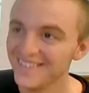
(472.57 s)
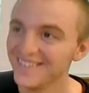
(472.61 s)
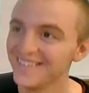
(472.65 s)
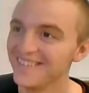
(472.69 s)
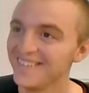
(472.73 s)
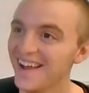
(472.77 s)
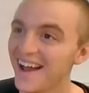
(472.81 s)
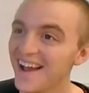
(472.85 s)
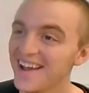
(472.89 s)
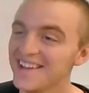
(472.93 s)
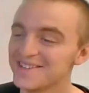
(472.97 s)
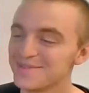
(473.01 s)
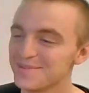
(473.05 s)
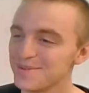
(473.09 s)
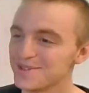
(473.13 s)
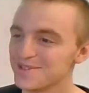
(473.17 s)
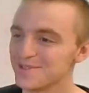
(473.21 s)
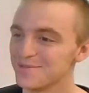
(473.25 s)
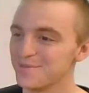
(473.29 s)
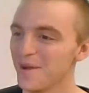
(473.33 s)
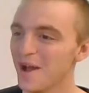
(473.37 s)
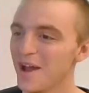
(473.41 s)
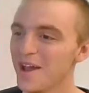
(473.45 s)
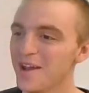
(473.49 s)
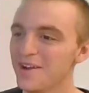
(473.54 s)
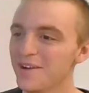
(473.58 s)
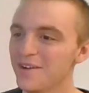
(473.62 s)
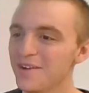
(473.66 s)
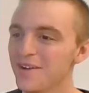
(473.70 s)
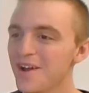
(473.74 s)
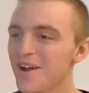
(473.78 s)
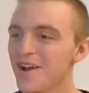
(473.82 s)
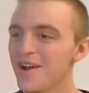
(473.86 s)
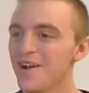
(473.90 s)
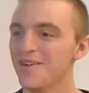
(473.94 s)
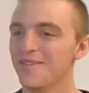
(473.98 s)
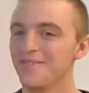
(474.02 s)
nice, Mr. Biter.
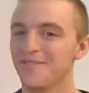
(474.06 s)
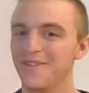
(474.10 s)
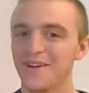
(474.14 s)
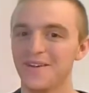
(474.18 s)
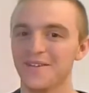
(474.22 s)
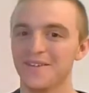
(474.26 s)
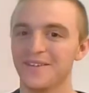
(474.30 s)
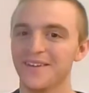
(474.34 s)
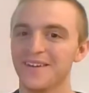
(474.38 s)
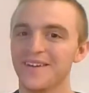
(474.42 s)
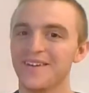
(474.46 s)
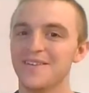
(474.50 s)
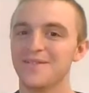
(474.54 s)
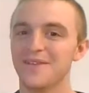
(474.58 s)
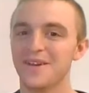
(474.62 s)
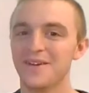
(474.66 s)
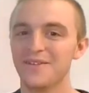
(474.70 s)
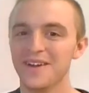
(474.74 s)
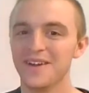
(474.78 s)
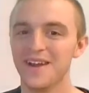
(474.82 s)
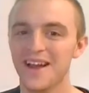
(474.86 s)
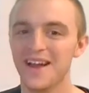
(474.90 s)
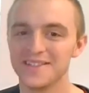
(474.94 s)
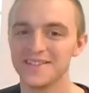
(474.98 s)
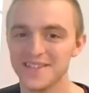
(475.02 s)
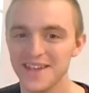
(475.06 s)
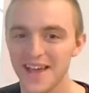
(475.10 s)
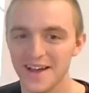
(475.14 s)
Very, very nice.